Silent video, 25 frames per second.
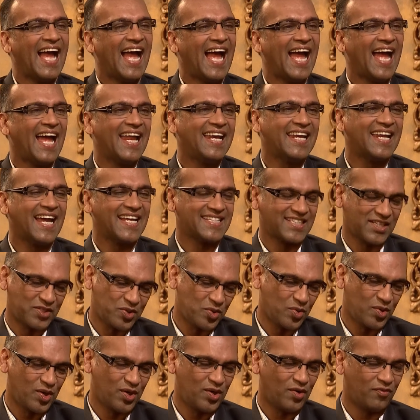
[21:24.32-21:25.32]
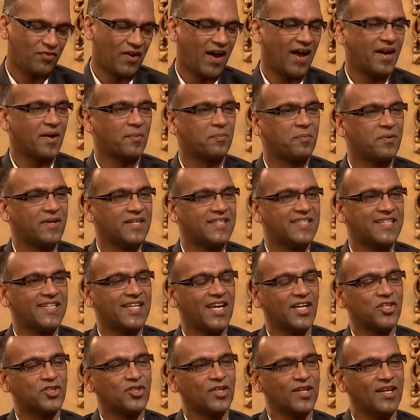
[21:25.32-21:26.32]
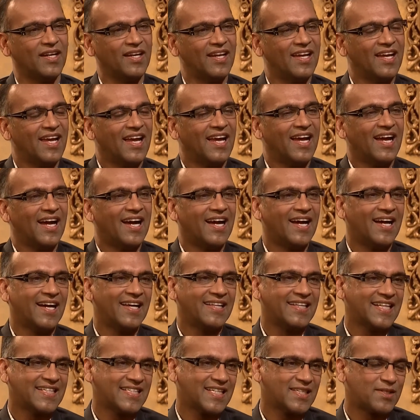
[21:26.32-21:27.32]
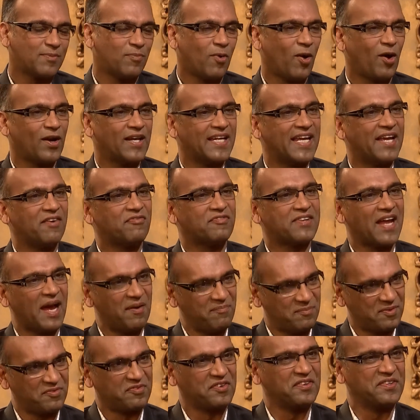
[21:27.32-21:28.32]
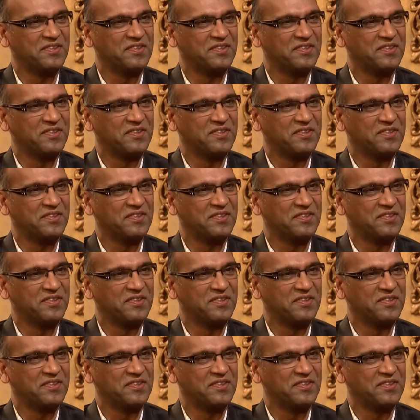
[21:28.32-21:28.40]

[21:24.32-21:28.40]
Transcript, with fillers: and as a token of our appreciation, uh, there's a small gift hamper for what you.